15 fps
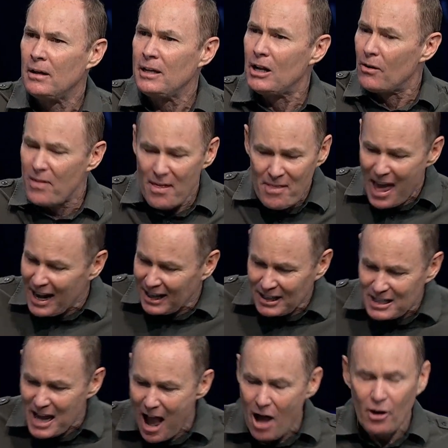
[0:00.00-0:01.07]
You know, that, that
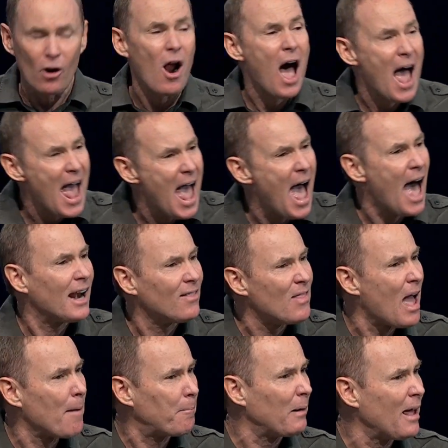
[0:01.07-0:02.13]
encounter I had in
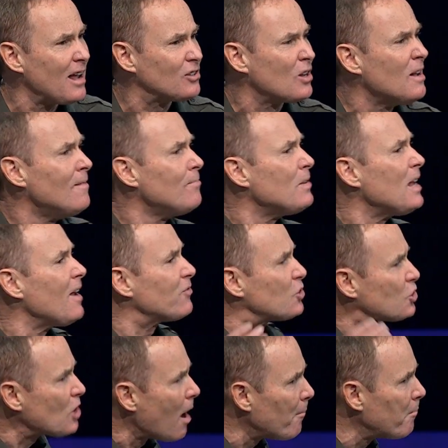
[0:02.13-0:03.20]
that place, if
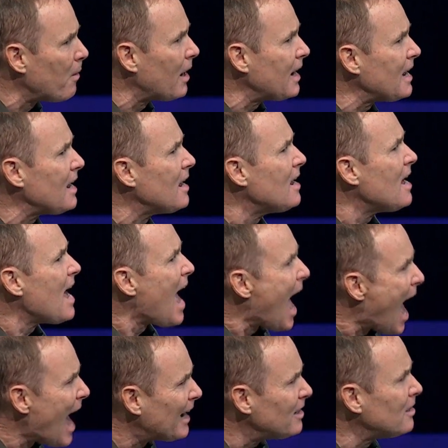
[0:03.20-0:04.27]
somebody
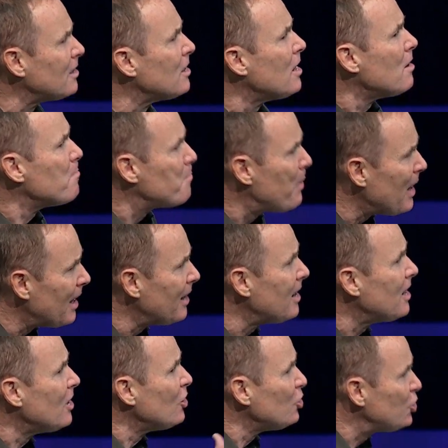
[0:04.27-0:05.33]
hadn't
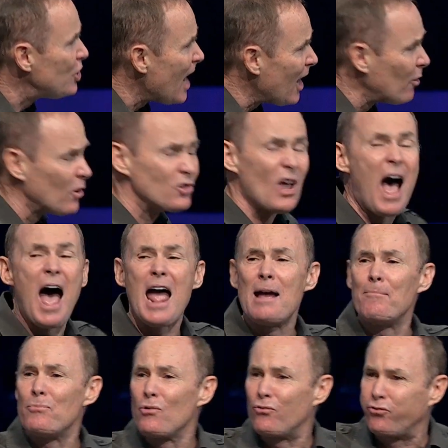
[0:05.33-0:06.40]
been generous. I
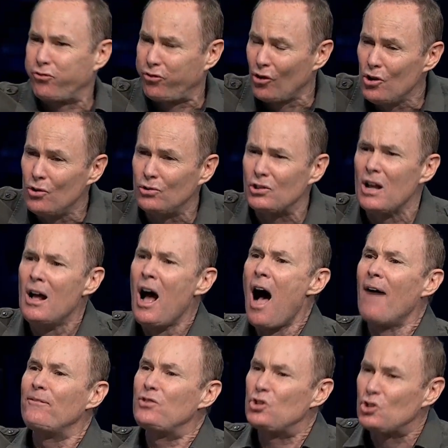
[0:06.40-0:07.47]
am the fruit
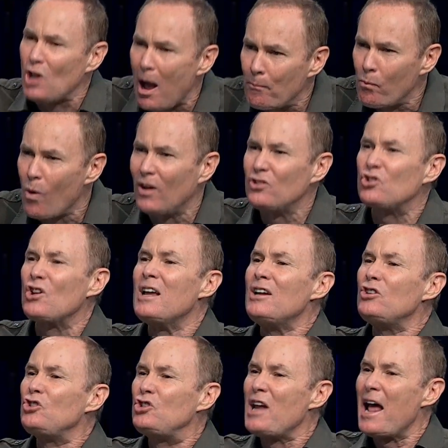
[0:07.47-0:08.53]
of someone's
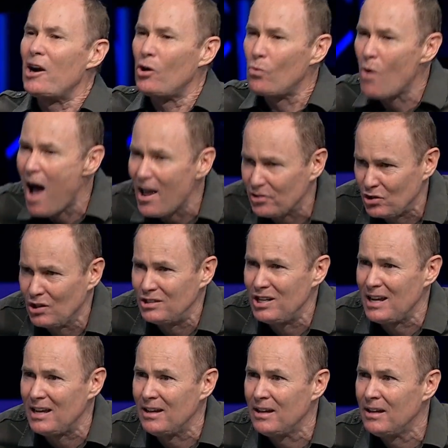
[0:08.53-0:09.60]

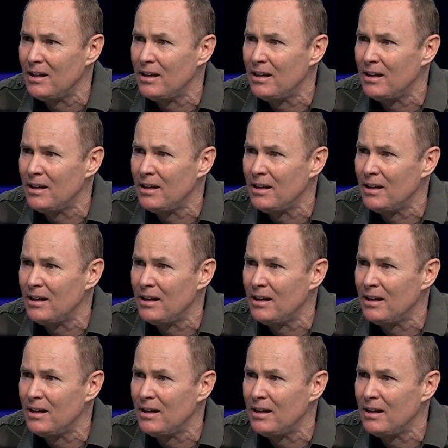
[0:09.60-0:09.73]
generosity.